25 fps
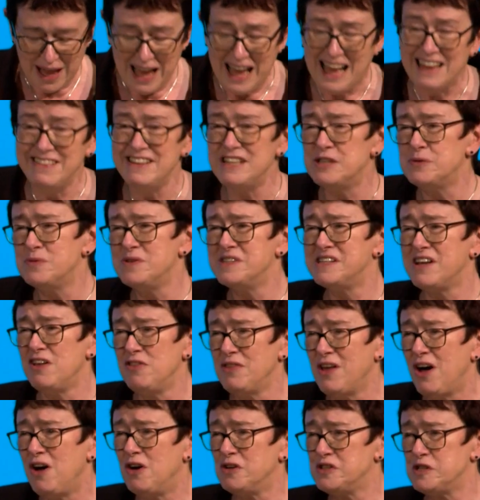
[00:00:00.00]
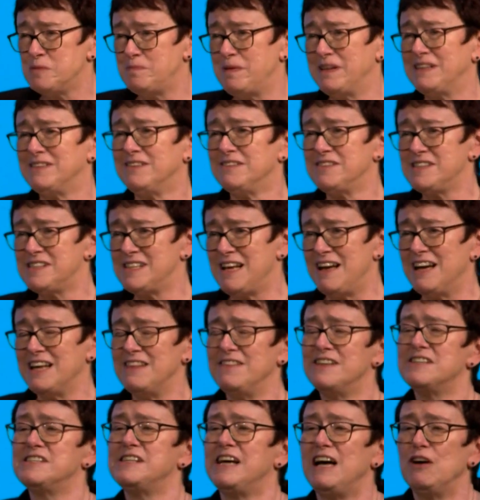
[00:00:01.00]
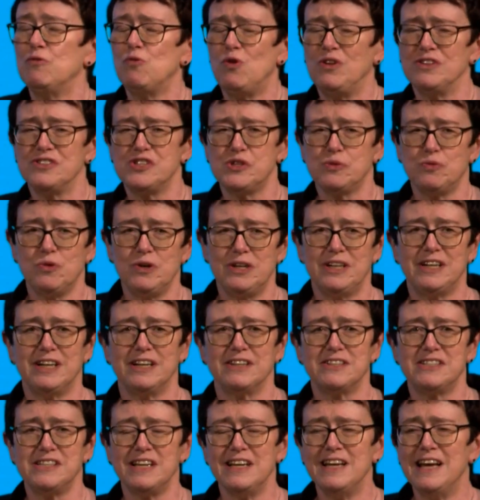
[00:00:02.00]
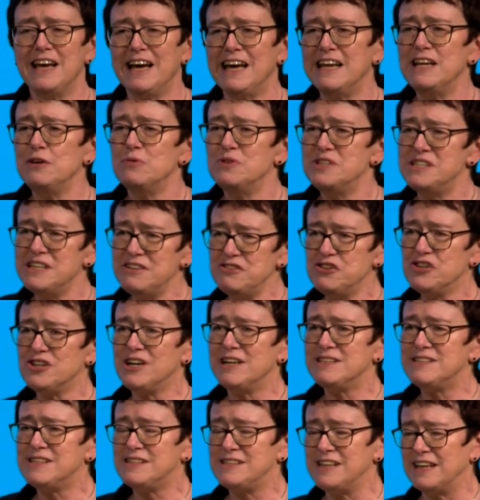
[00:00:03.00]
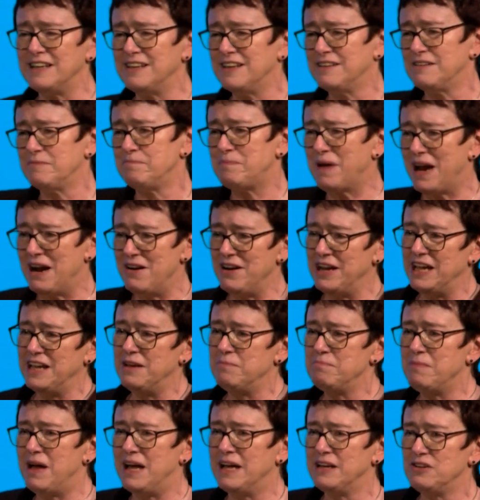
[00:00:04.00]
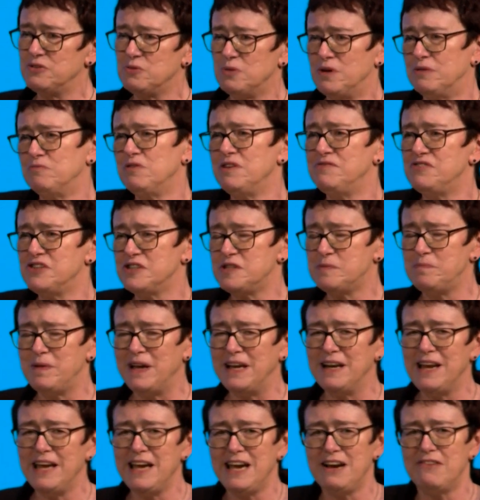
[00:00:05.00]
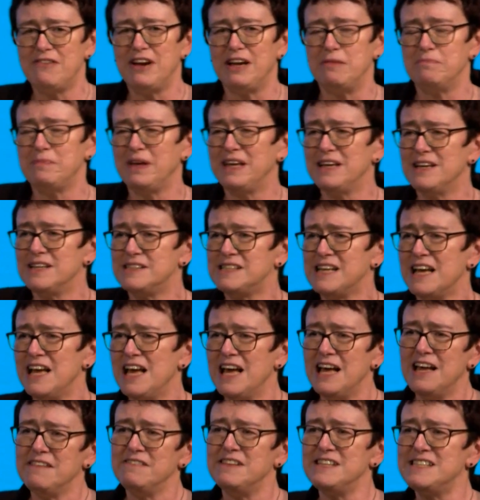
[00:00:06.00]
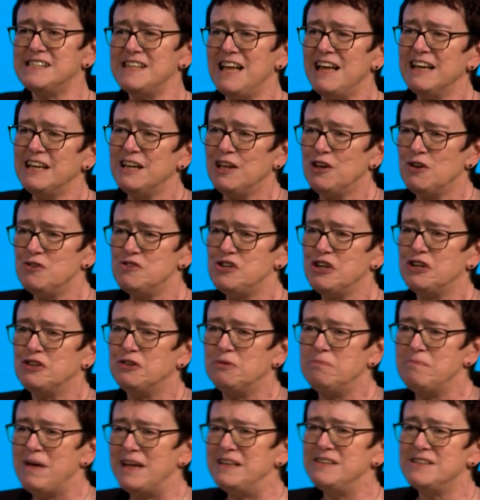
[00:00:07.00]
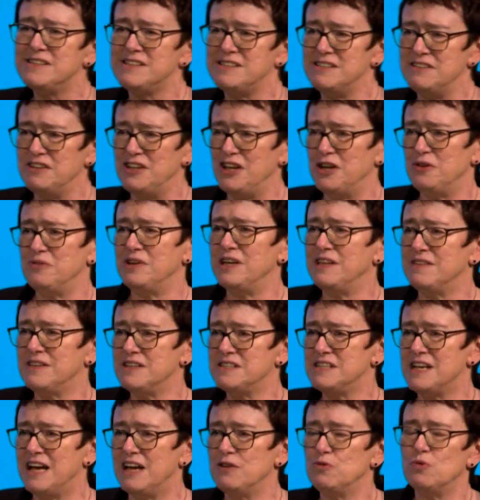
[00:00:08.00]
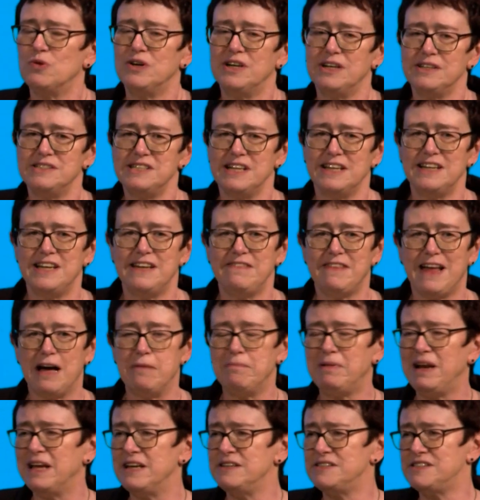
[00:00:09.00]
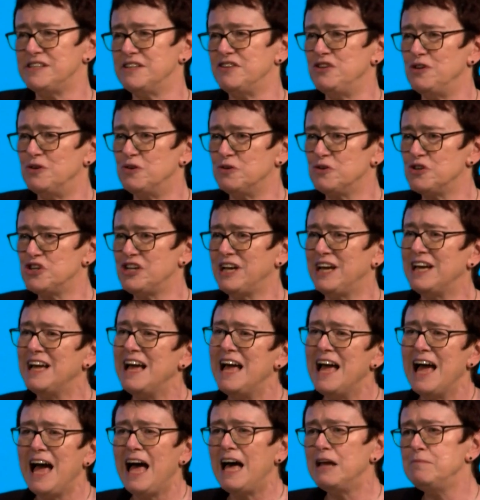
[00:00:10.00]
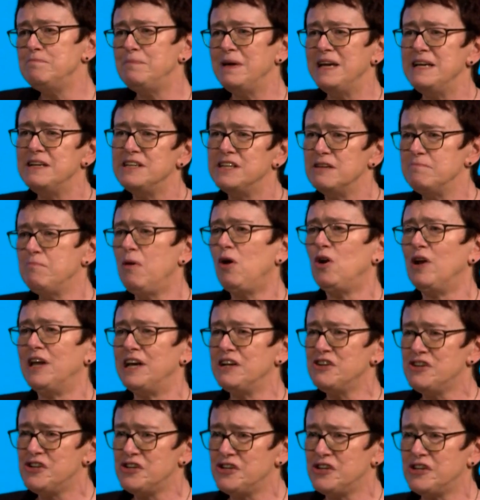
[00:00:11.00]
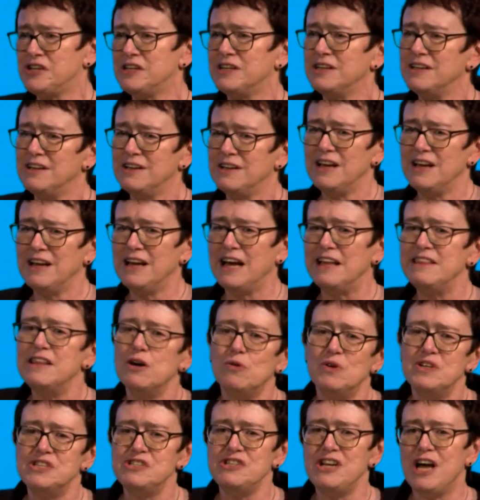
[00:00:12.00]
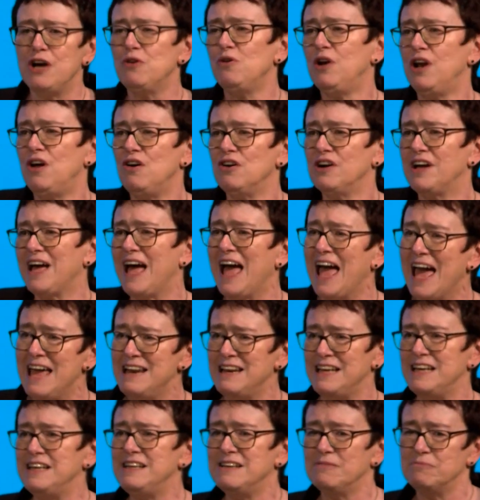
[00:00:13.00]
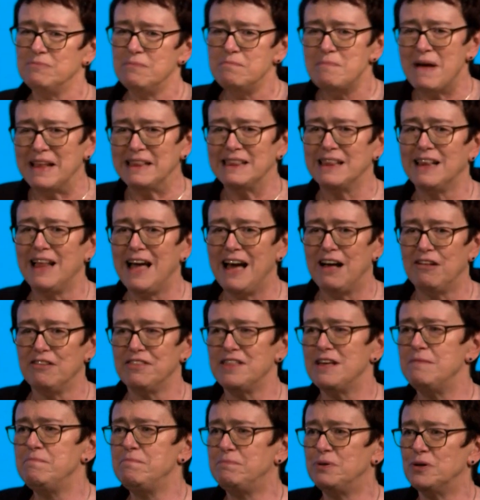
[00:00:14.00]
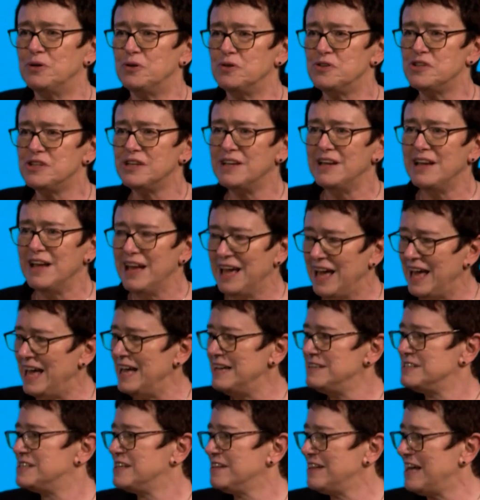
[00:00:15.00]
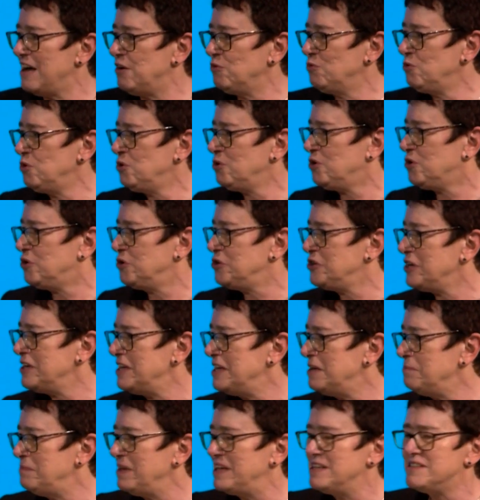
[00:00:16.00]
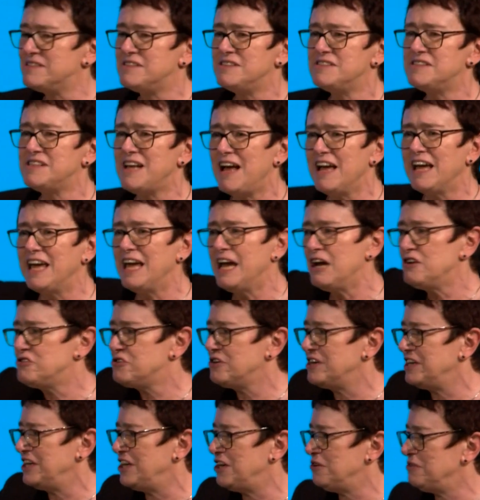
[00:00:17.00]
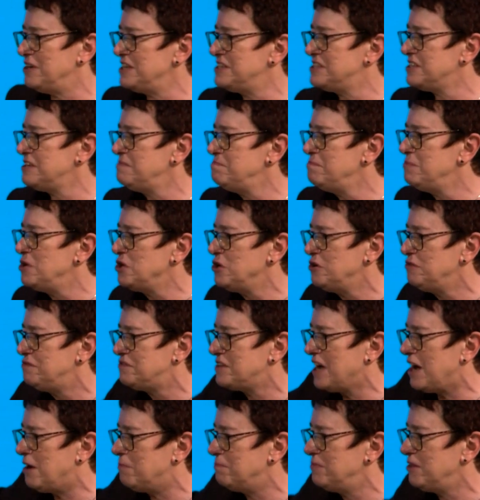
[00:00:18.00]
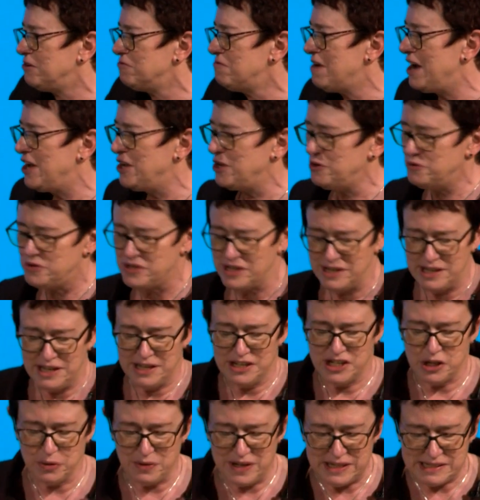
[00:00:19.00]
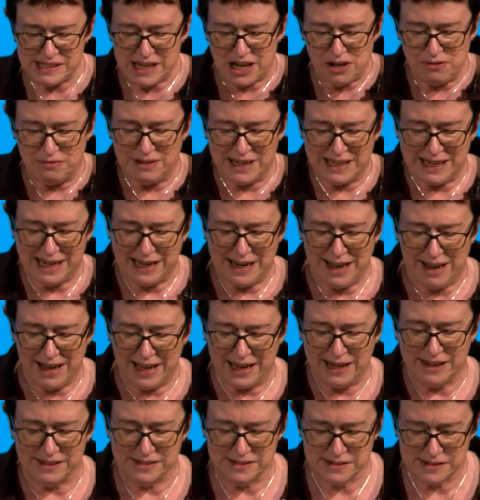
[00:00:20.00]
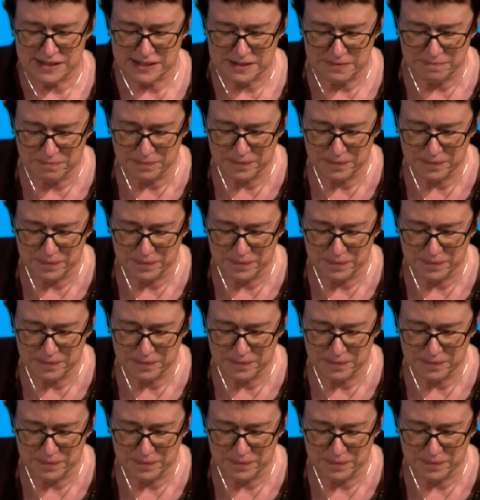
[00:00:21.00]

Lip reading: And this was on the hospital site that I once worked. And it was interesting, bearing in mind what we've just been hearing, because the psychological medicine unit that I'd worked in that place in Yorkshire had been demolished. And there was no longer any mental health input into that ward, because the psychiatric unit had moved up the road to its own little island.